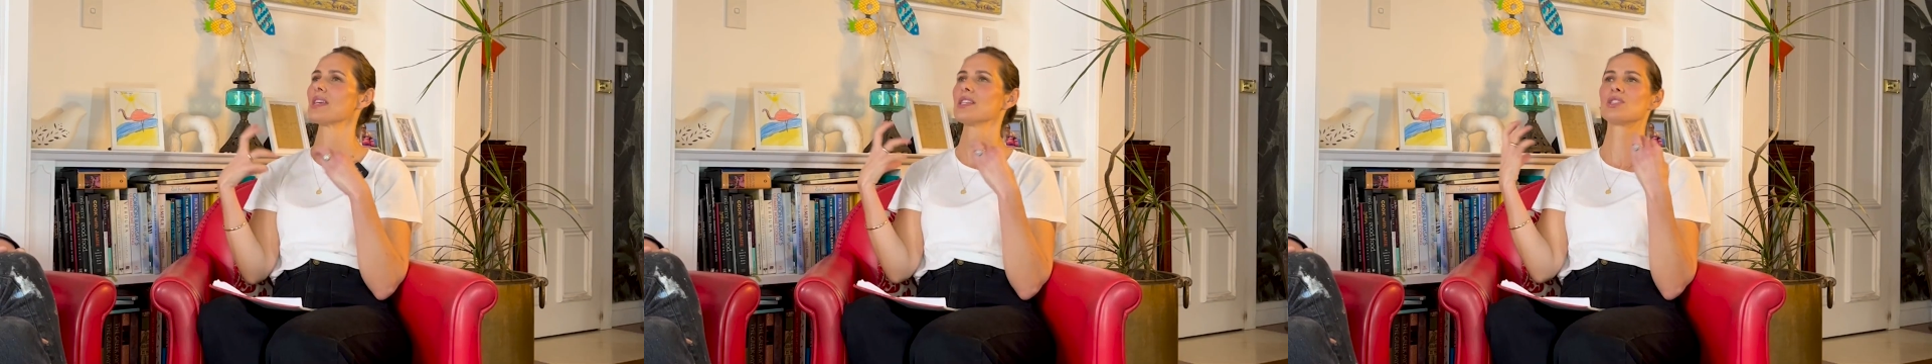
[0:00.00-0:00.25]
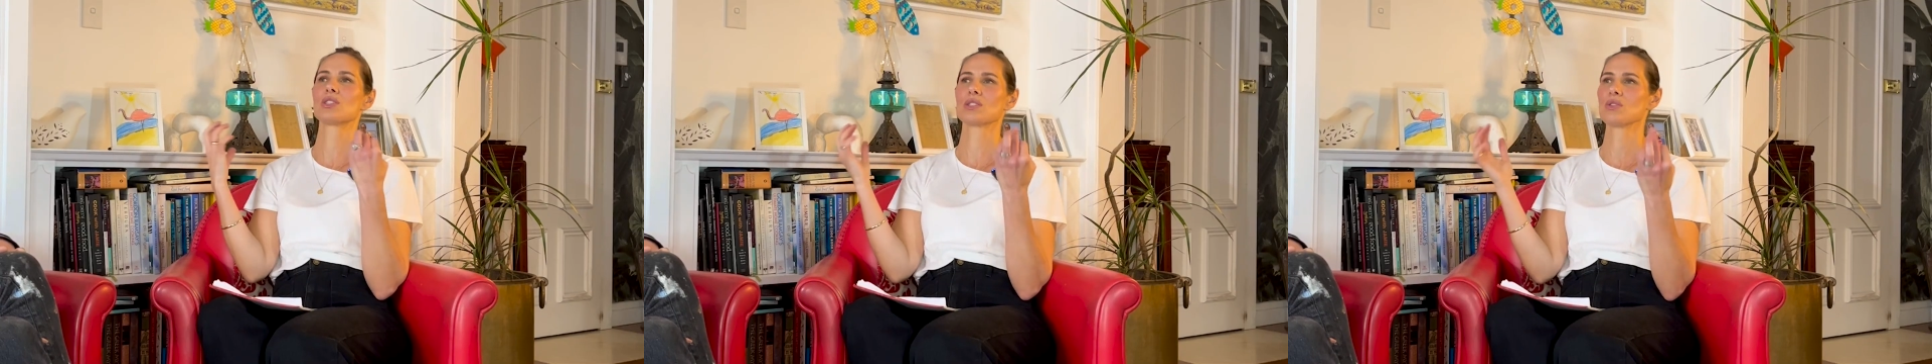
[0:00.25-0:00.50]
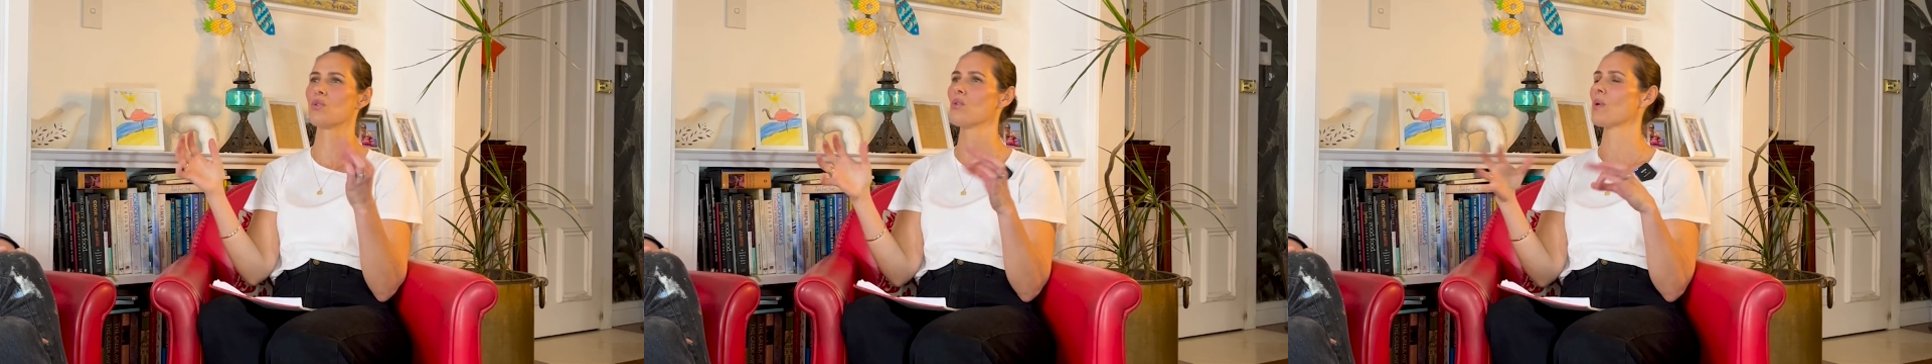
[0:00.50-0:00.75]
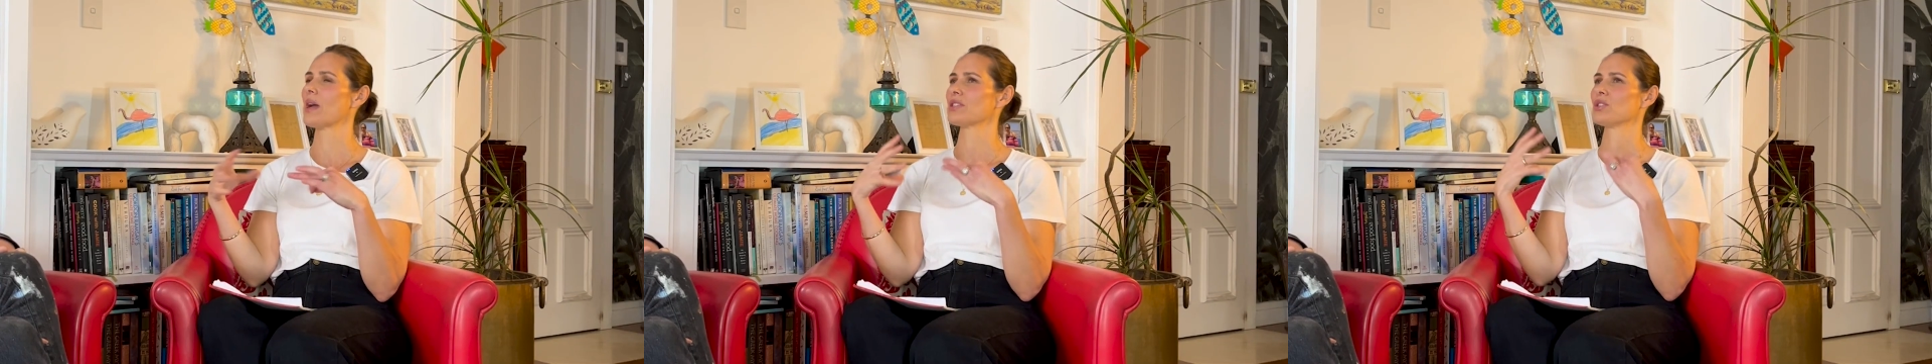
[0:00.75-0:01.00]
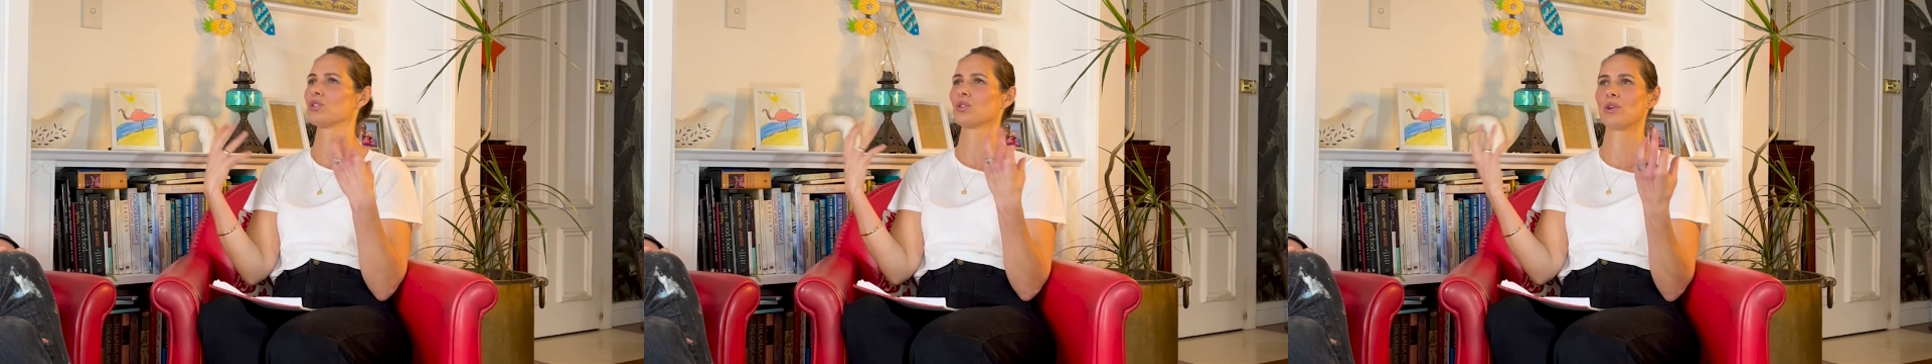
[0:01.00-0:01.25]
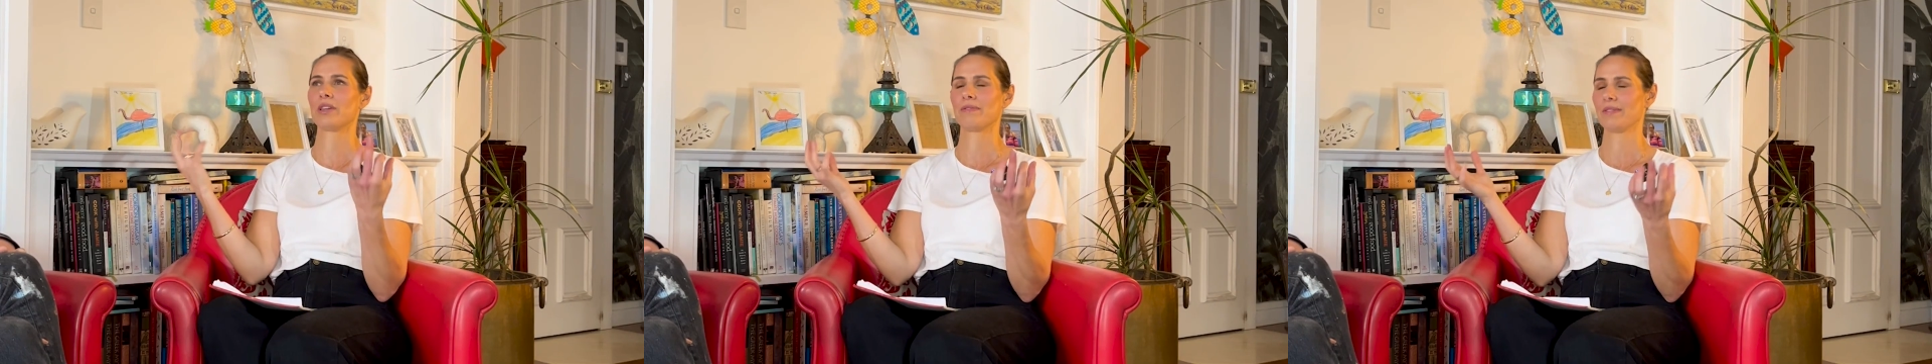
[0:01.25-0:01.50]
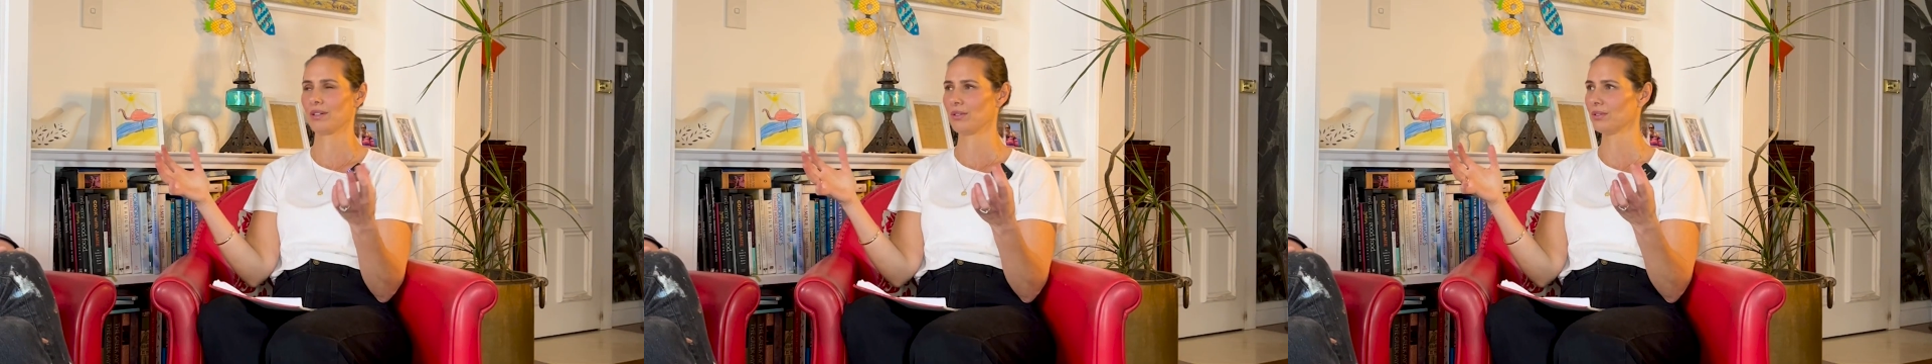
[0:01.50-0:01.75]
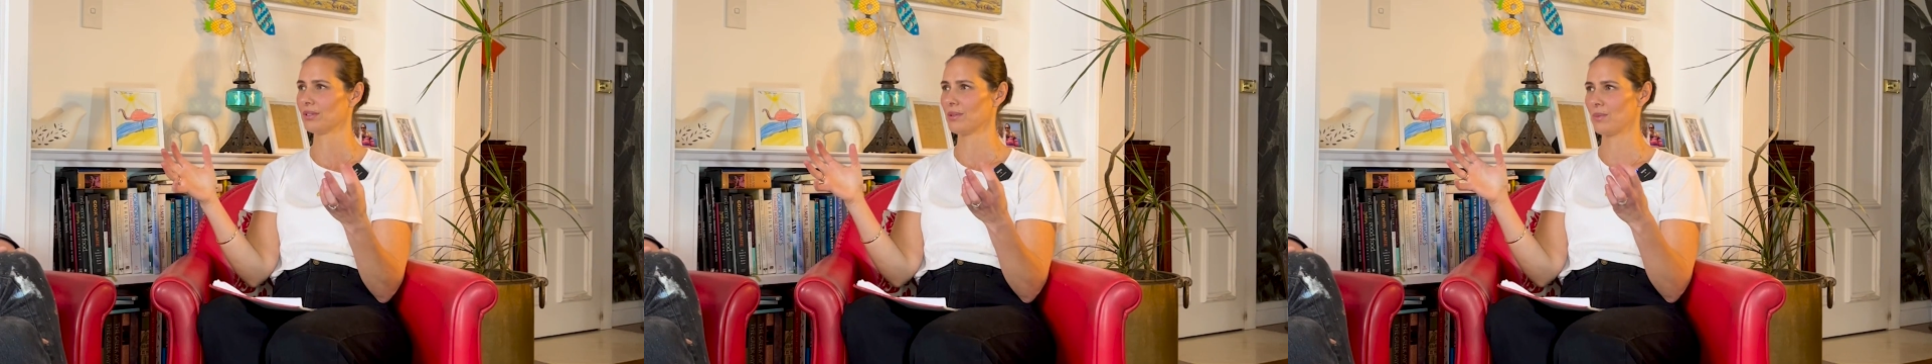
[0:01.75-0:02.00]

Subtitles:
is just always joy-filled,